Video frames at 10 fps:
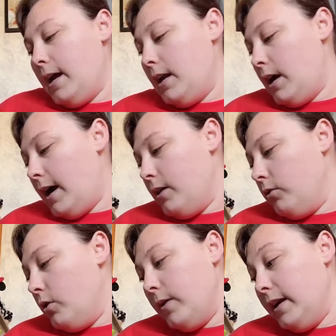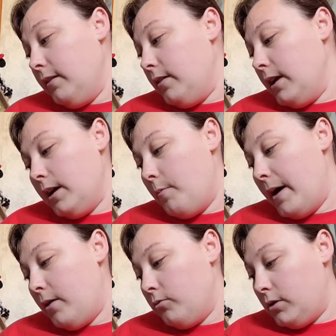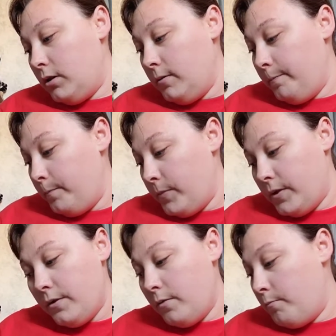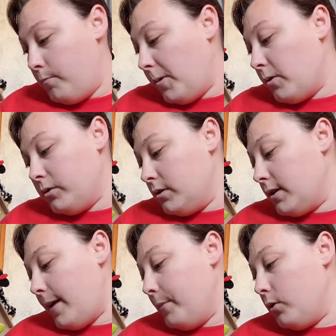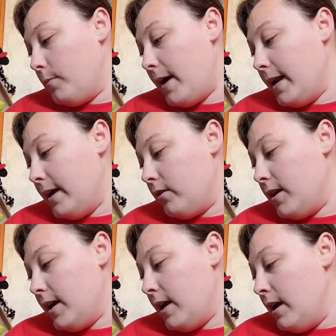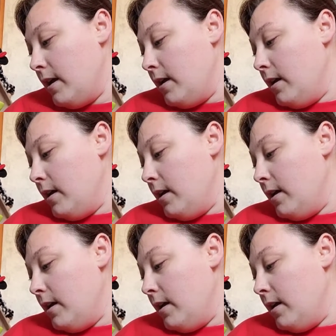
and I don't know anything about the Ghost of Slappy or Bad Hair Day,